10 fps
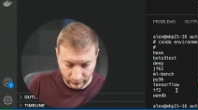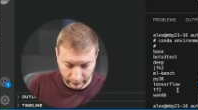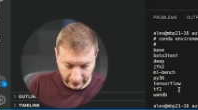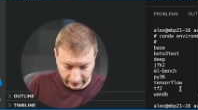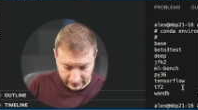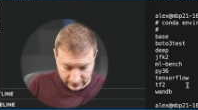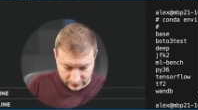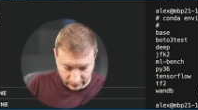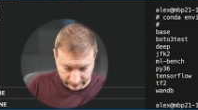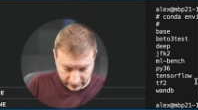Okay,
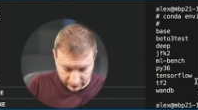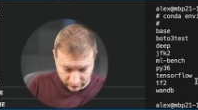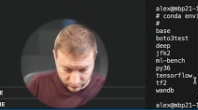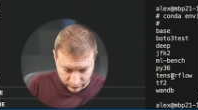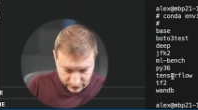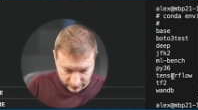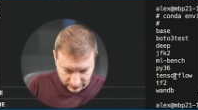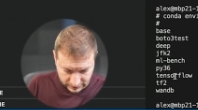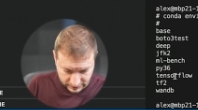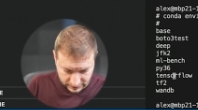so I'm gonna use
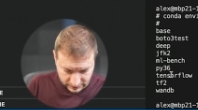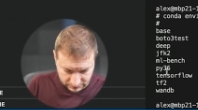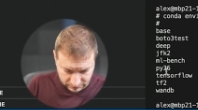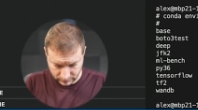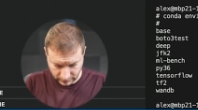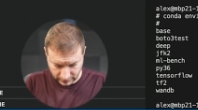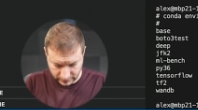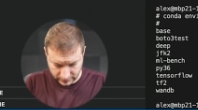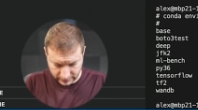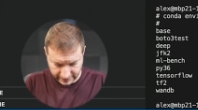uh,
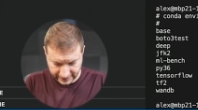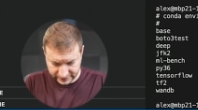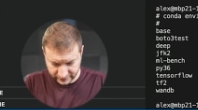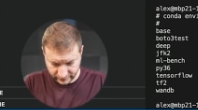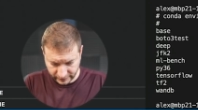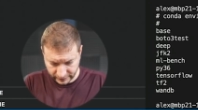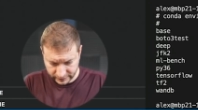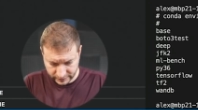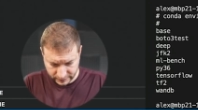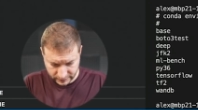Conda
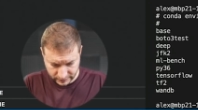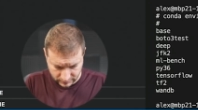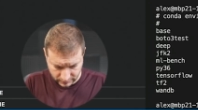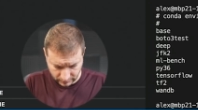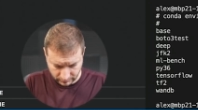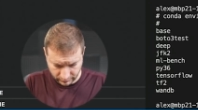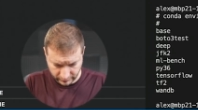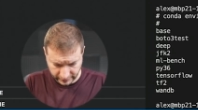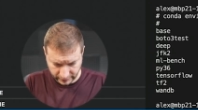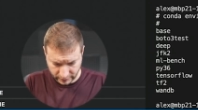activate W
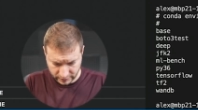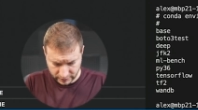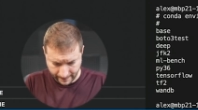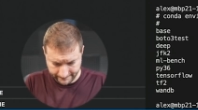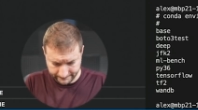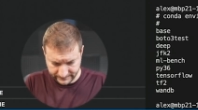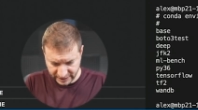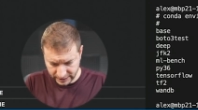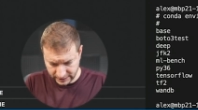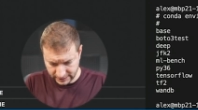and
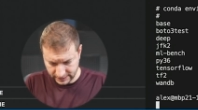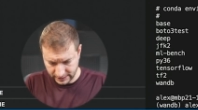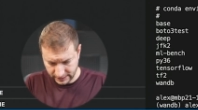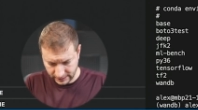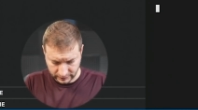B.